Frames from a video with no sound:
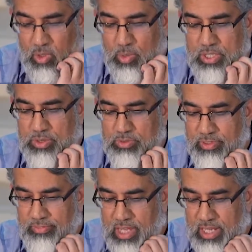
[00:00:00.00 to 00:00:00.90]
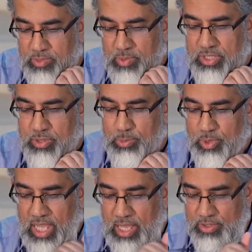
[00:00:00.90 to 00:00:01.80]
We should reflect. We should
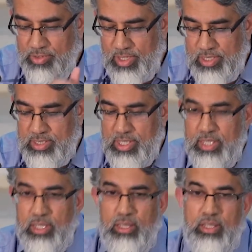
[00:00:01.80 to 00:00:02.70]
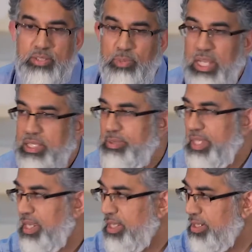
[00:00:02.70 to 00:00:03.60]
put our trust in Allah subhanahu wa
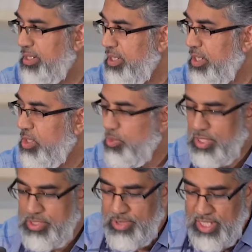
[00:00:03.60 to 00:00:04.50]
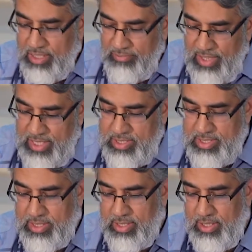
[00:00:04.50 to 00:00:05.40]
ta'ala. We should
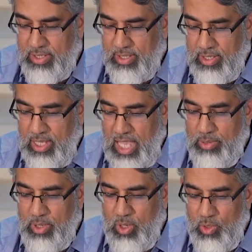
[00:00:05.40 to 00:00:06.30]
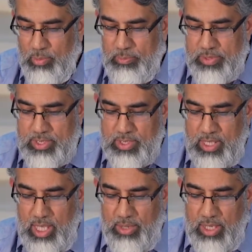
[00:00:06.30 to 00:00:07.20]
invest our hopes,
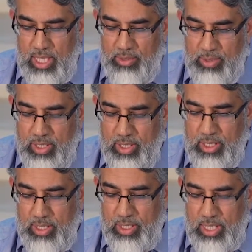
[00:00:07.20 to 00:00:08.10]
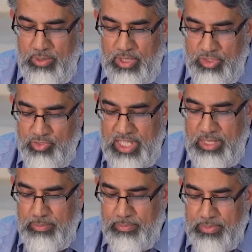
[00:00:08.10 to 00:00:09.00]
our
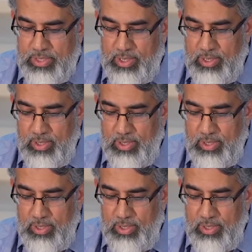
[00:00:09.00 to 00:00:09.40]
dreams,